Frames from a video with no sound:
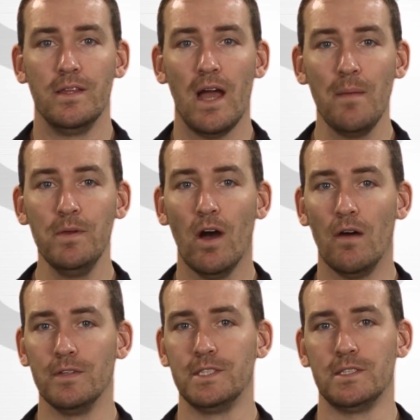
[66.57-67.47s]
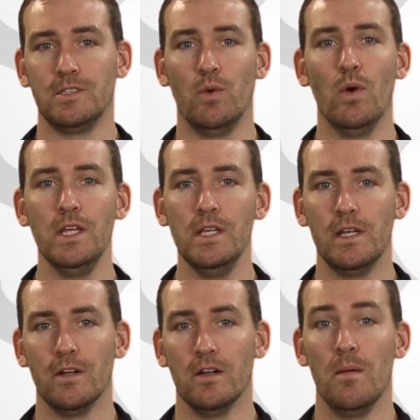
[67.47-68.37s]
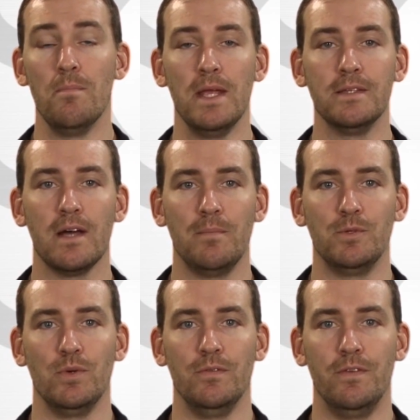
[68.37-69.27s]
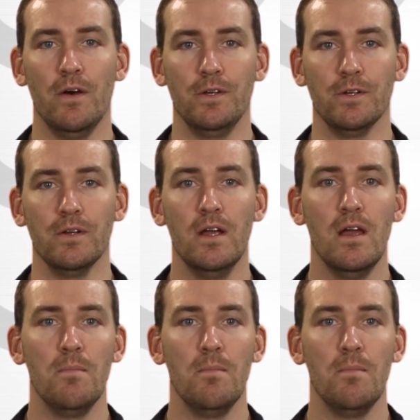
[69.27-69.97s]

The IP Office has a 20-year mean time between failure,